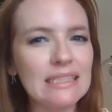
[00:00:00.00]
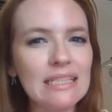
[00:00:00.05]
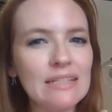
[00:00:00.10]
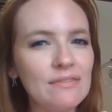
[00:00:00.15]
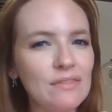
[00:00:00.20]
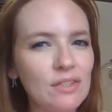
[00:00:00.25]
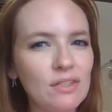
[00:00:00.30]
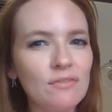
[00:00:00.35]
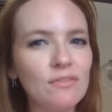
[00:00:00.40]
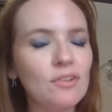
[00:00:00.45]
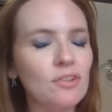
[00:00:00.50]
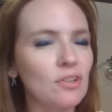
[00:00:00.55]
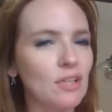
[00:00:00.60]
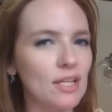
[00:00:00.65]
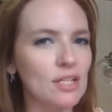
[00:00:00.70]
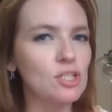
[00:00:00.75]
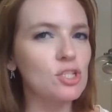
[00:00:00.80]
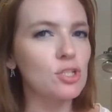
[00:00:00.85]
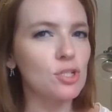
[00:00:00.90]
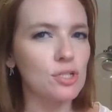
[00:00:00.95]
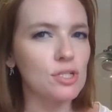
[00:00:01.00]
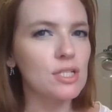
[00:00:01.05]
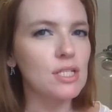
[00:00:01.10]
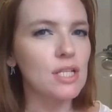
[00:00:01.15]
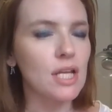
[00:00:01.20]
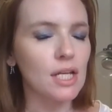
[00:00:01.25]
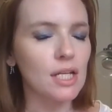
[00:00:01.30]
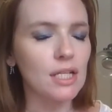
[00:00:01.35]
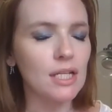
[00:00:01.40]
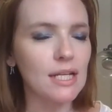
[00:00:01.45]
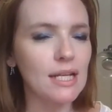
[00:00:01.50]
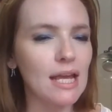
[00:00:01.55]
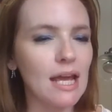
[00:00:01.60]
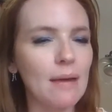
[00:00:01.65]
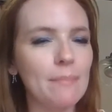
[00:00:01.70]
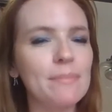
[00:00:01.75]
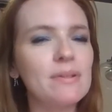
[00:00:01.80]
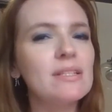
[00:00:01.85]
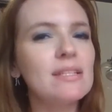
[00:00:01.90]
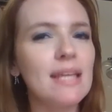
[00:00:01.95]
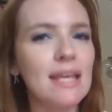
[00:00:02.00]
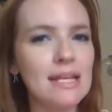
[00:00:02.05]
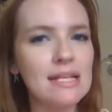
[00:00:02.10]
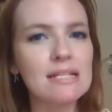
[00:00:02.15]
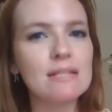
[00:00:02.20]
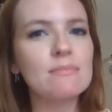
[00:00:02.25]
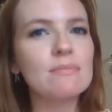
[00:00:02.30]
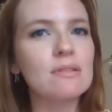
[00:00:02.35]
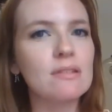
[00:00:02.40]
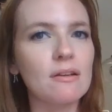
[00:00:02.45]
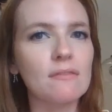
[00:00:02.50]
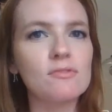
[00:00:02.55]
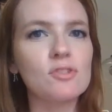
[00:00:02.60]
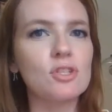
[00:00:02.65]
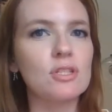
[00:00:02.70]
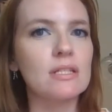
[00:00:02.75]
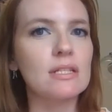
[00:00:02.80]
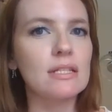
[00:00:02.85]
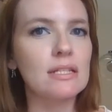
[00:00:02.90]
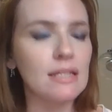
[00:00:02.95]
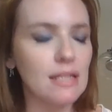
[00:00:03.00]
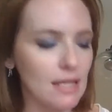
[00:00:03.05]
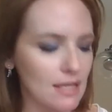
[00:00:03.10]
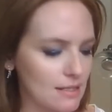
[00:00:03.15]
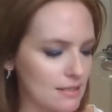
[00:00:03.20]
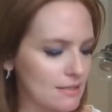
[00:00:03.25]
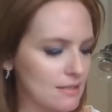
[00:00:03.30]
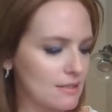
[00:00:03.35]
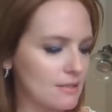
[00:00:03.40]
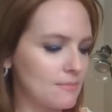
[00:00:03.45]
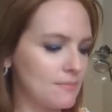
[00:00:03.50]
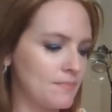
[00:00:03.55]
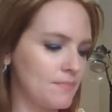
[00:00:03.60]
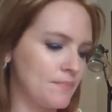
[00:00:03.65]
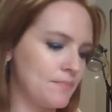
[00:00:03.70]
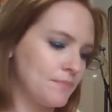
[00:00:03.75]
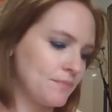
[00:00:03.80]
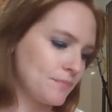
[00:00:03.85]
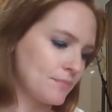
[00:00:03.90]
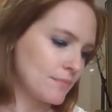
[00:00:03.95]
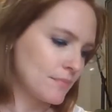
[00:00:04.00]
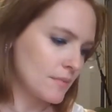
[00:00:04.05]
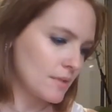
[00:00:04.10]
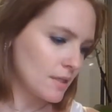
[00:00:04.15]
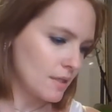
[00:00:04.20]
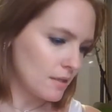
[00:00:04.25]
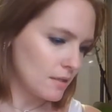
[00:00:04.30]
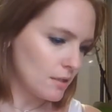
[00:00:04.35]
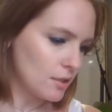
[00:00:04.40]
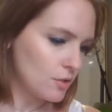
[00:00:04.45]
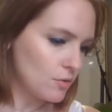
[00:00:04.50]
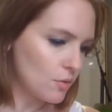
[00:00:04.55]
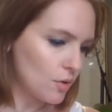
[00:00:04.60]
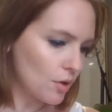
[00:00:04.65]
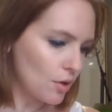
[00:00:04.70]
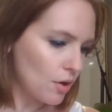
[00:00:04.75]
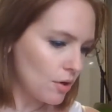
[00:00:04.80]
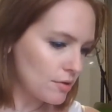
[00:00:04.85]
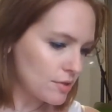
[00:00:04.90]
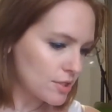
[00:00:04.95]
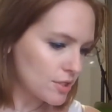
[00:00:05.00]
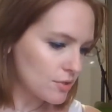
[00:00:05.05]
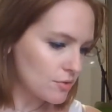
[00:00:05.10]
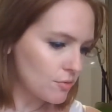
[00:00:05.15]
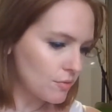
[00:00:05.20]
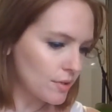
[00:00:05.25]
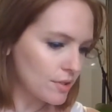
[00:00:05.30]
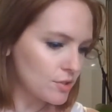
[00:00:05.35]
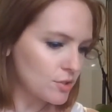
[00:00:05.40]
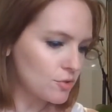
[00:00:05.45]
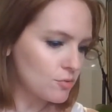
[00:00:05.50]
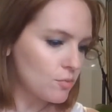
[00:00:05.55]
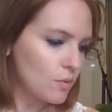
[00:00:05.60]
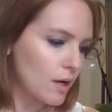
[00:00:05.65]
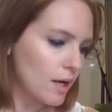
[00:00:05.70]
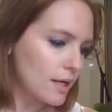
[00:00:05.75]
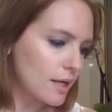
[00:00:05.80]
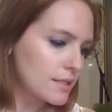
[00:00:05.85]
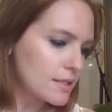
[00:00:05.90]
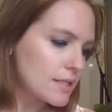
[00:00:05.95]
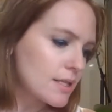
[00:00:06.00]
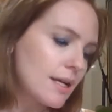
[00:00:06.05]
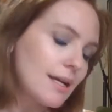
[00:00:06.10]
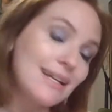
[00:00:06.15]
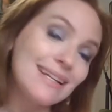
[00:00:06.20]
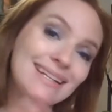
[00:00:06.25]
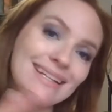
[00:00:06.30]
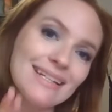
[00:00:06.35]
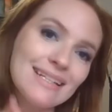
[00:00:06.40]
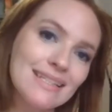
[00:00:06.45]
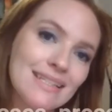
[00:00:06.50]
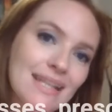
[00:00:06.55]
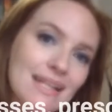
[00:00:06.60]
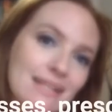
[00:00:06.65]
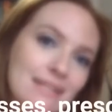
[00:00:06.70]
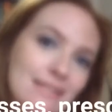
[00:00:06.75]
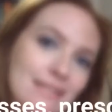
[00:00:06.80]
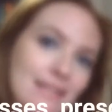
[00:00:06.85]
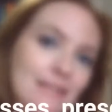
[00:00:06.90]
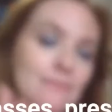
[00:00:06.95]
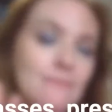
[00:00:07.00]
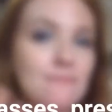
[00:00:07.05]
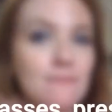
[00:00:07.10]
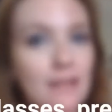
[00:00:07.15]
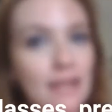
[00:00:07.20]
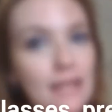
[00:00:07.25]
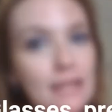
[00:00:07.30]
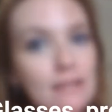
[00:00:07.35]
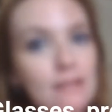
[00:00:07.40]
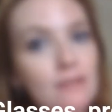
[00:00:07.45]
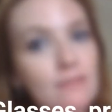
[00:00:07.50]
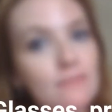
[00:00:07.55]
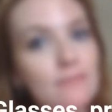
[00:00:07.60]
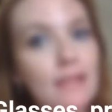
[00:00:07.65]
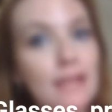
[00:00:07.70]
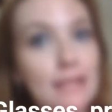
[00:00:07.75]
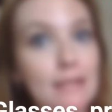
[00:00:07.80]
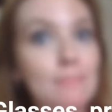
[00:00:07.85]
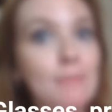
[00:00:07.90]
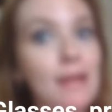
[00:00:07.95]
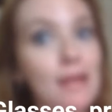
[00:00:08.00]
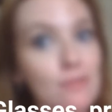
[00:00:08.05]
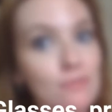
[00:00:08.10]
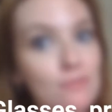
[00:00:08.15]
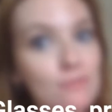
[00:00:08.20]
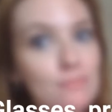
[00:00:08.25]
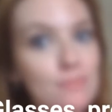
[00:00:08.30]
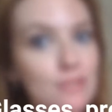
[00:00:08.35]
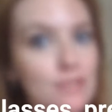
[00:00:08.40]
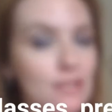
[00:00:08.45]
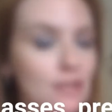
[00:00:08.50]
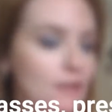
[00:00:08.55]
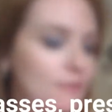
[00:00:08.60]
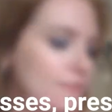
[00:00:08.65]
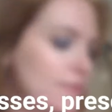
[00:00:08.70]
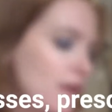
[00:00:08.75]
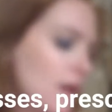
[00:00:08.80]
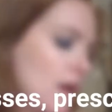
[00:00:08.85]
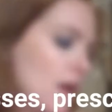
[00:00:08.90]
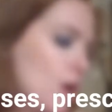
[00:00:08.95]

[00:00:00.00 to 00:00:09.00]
Even if you're like sure it's not going to happen, take some stuff just in case. You are also going to want, in that same vein of like bathroom stuff,